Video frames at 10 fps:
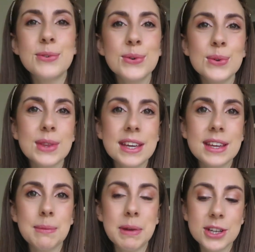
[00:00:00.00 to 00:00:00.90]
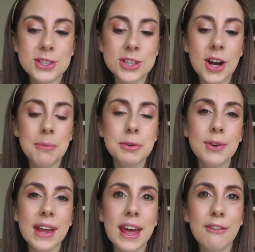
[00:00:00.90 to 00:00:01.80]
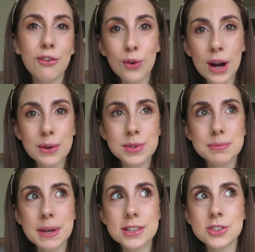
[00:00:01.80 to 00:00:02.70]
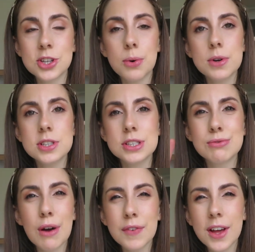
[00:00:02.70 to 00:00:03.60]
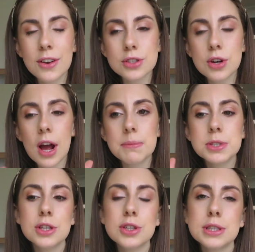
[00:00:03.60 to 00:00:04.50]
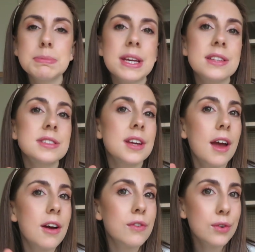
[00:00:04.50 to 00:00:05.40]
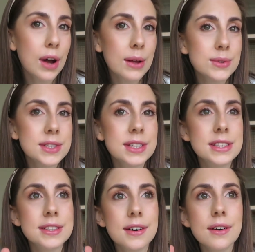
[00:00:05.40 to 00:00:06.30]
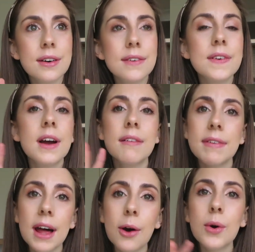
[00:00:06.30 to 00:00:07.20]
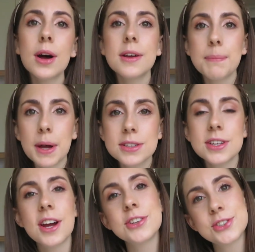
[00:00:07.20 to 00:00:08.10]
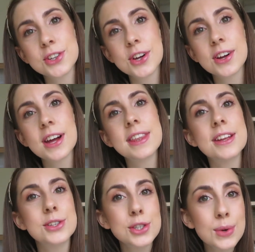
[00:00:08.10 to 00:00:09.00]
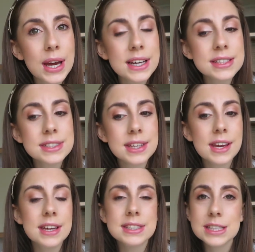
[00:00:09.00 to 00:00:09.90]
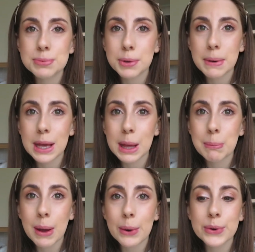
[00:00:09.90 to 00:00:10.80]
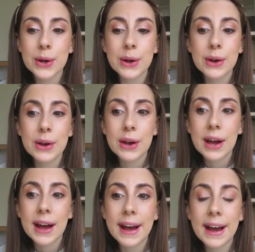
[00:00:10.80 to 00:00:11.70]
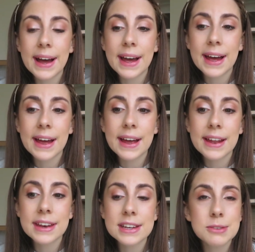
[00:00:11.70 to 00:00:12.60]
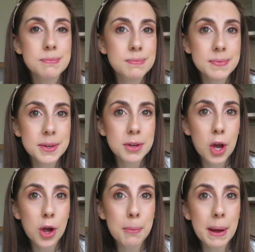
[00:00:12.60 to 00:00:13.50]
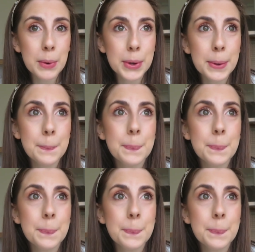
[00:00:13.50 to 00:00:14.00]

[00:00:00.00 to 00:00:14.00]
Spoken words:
for the mixture, I'm doing a 4-ounce mixture, which is roughly 100 grams, so it just means 4 ounces of flour, butter and sugar, and then 2 eggs, a teaspoon of baking powder and cocoa powder.